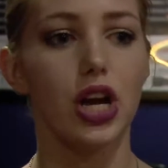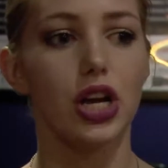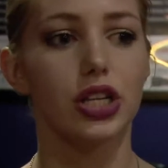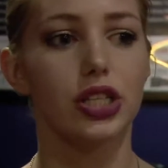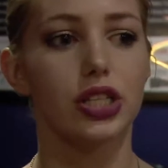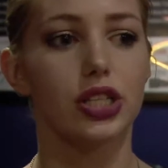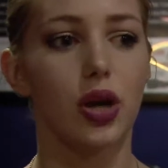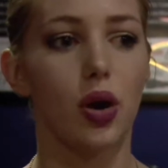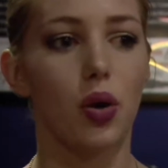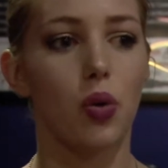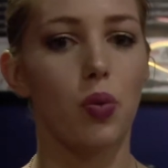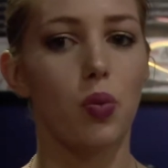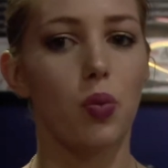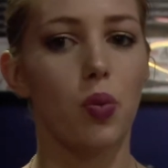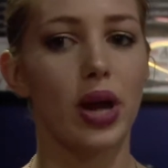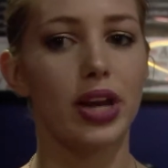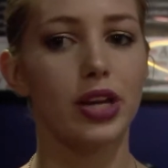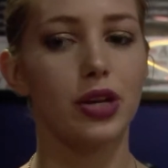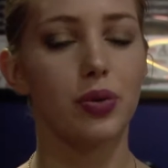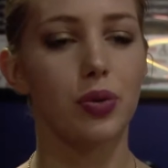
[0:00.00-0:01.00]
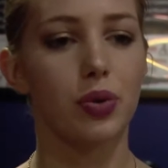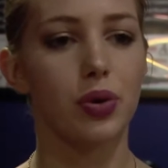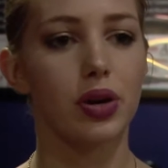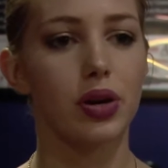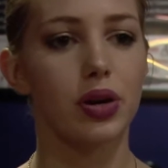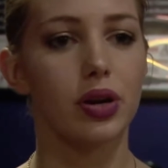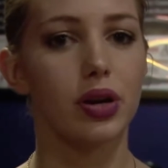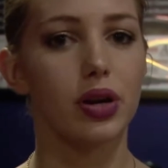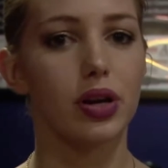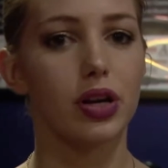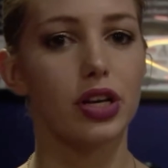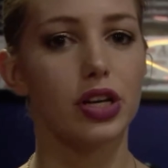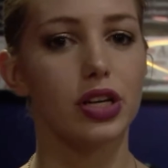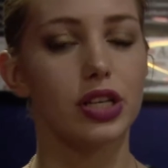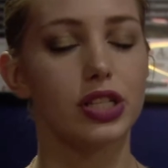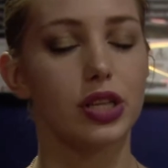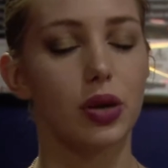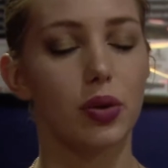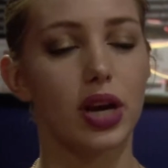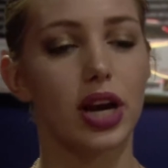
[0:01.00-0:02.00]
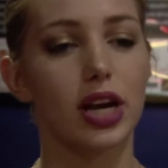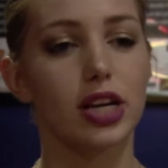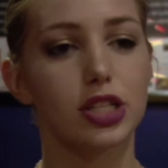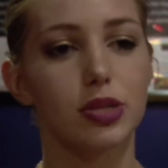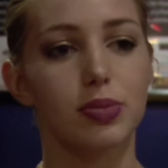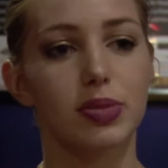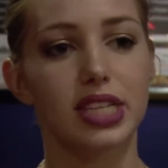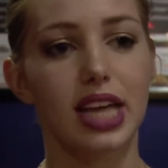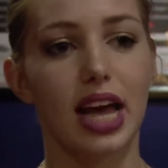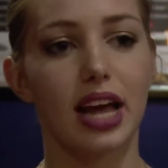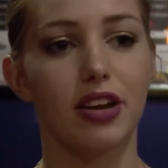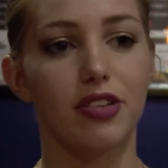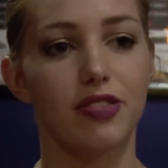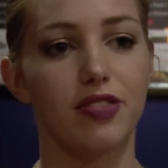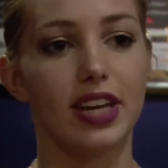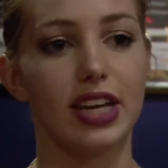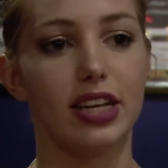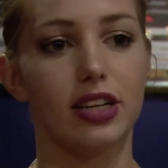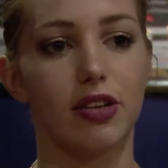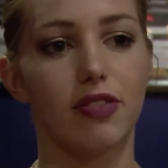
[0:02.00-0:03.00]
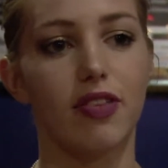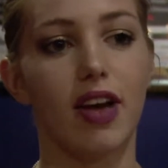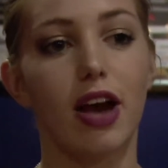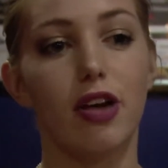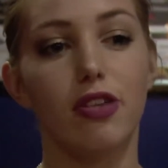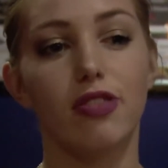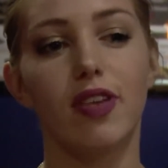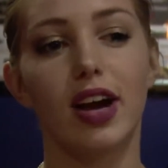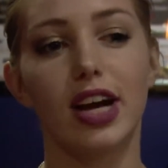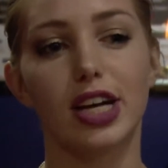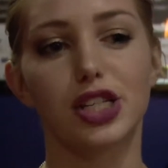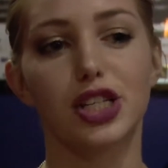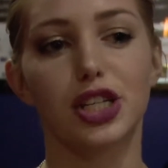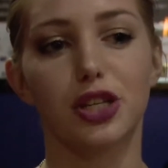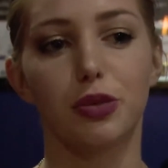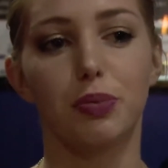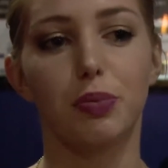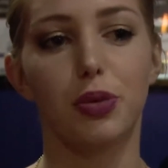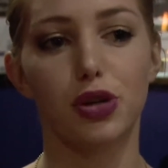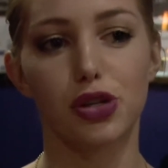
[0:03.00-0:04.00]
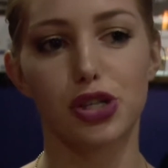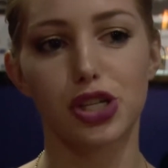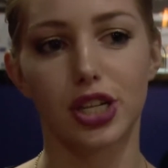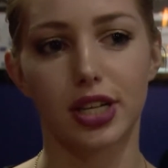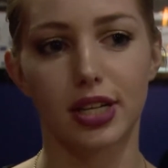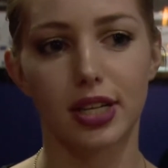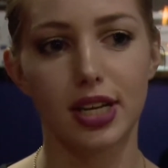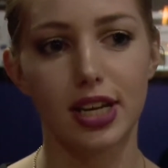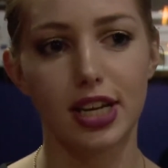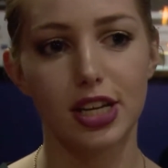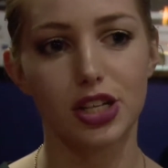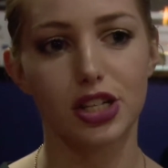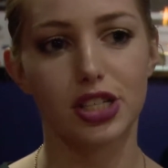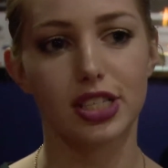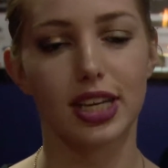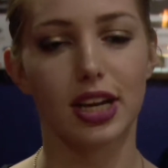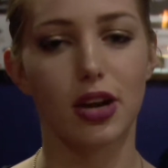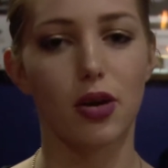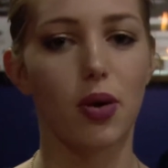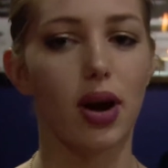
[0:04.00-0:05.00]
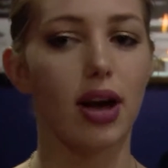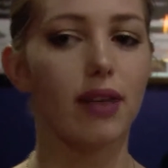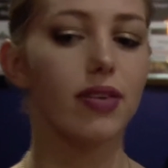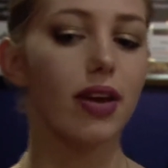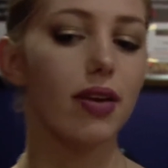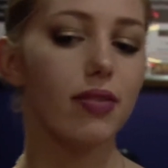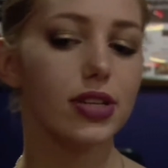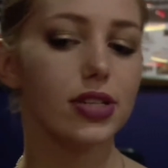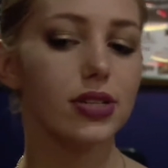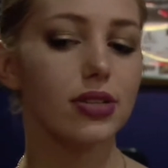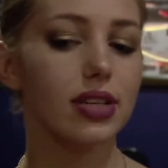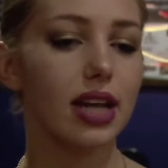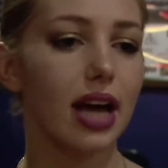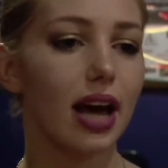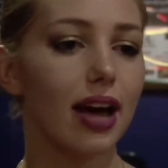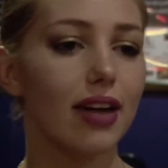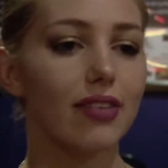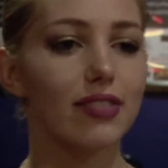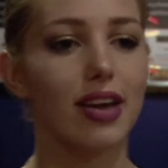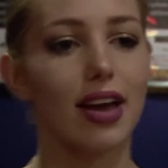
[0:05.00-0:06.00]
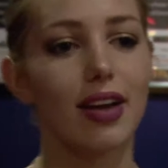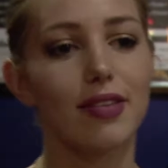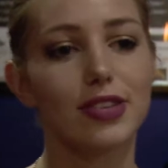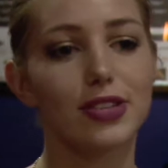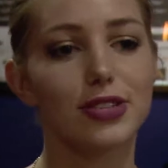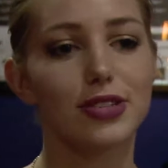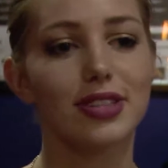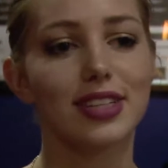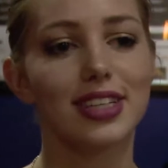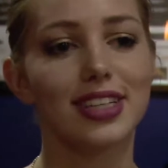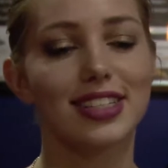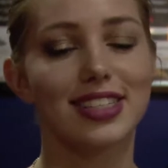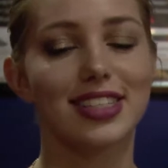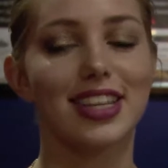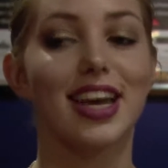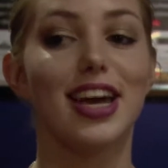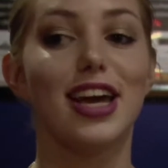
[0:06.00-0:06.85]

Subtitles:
So so Kirsten was getting a feeling of how far she could push it. She's like, oh, have you ever done that? Have you ever done this?